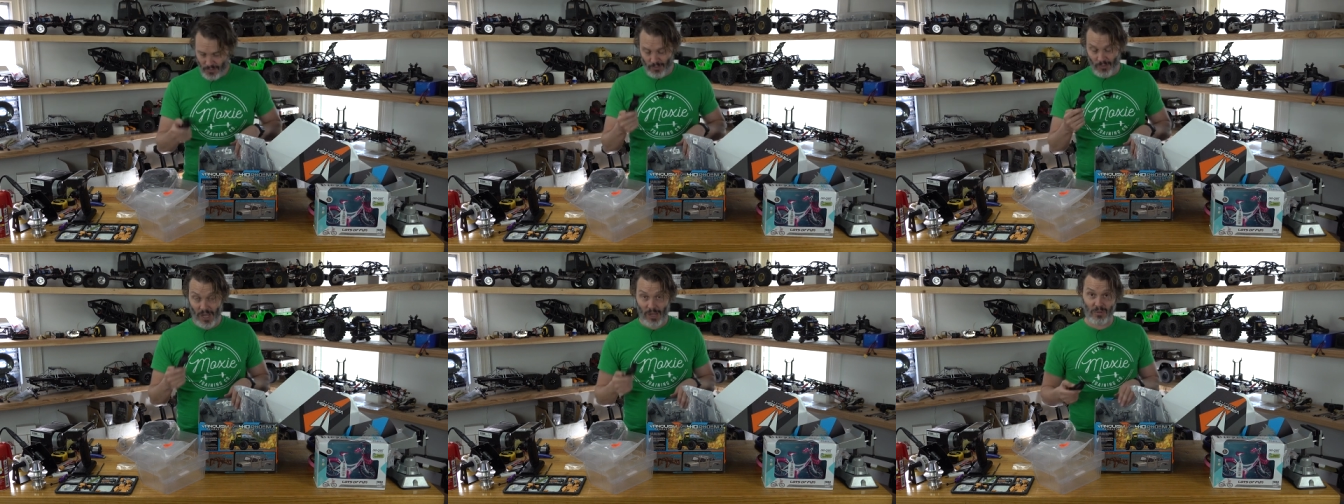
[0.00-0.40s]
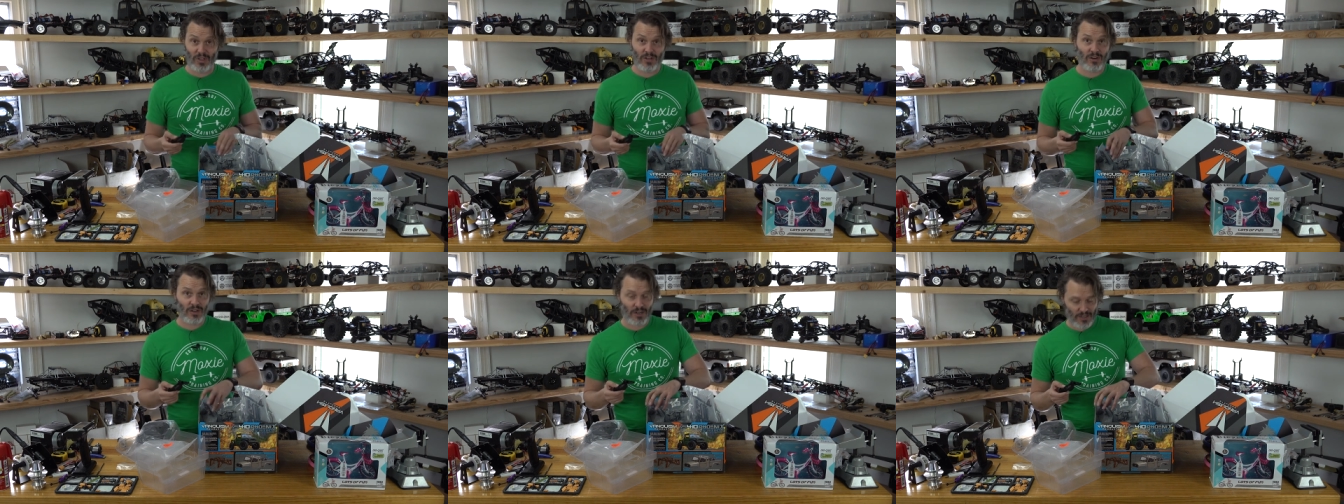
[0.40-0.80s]
Maybe
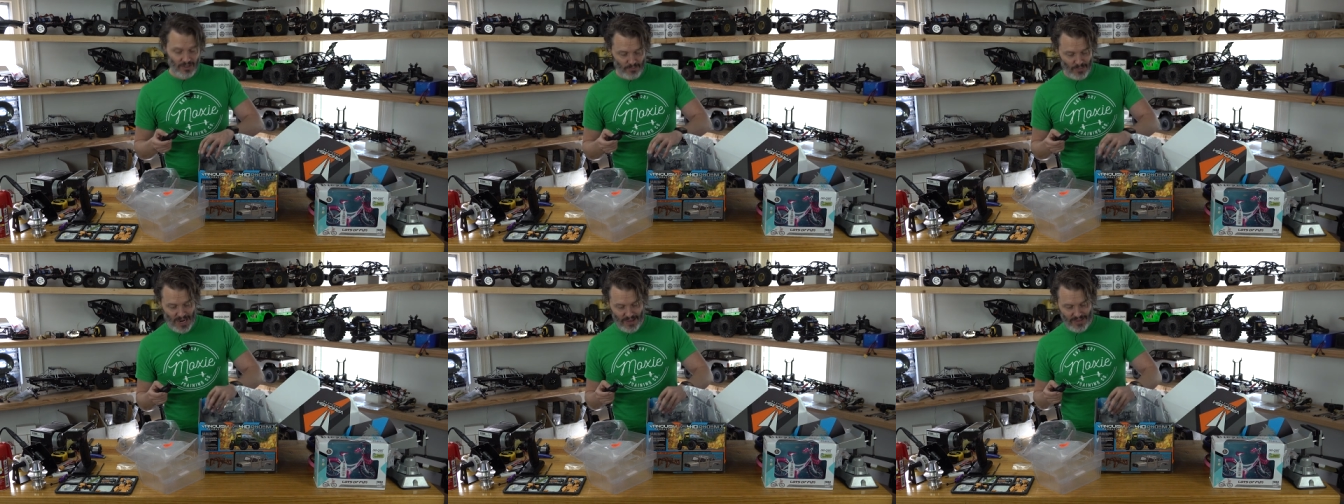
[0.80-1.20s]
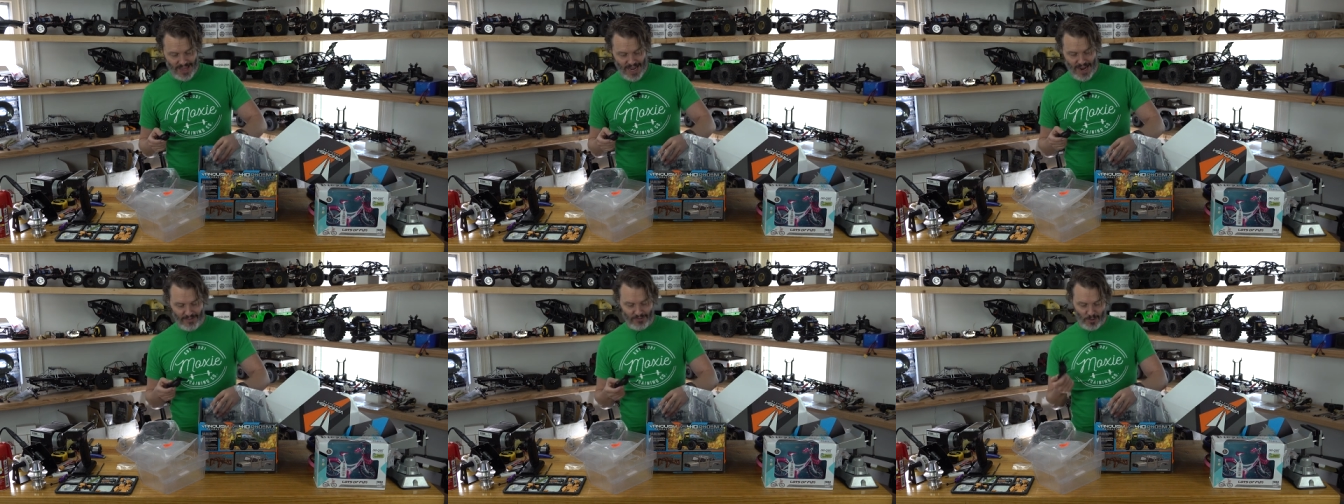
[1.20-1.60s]
you're gonna buy
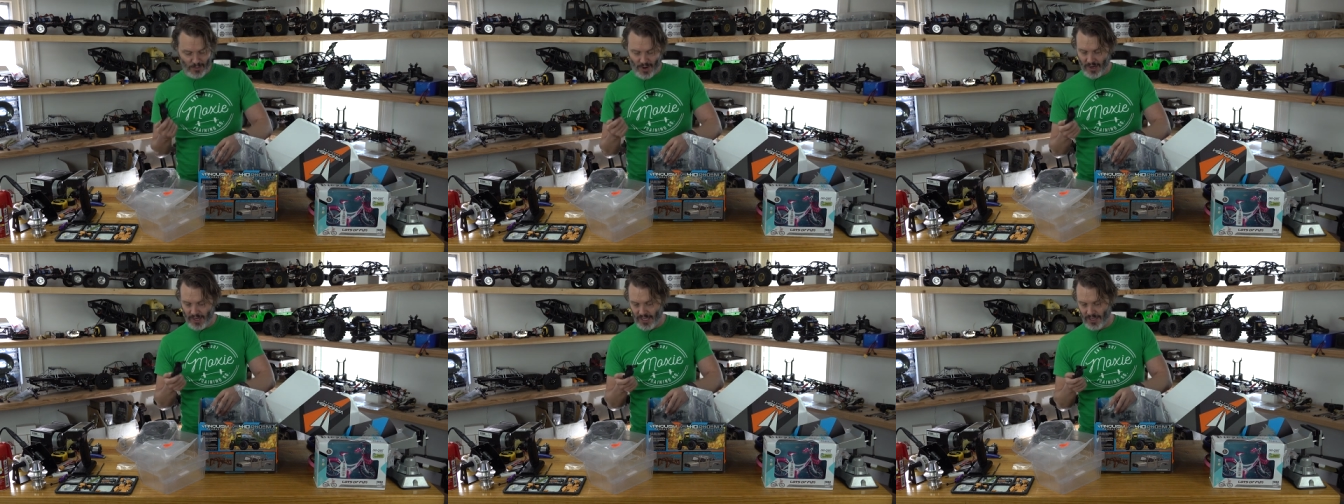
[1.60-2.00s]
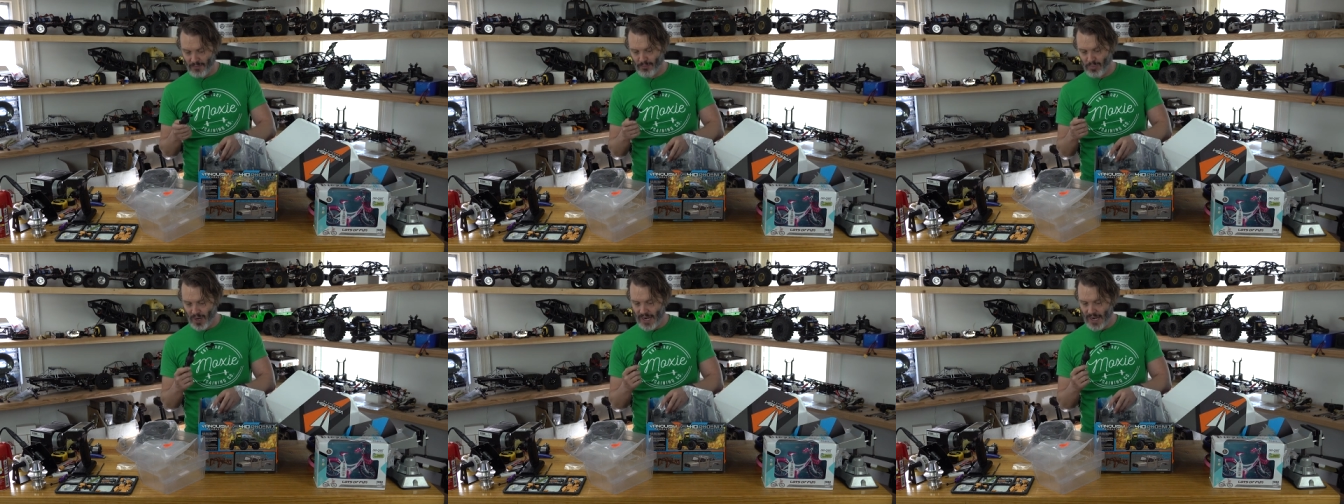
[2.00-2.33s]
the aftermarket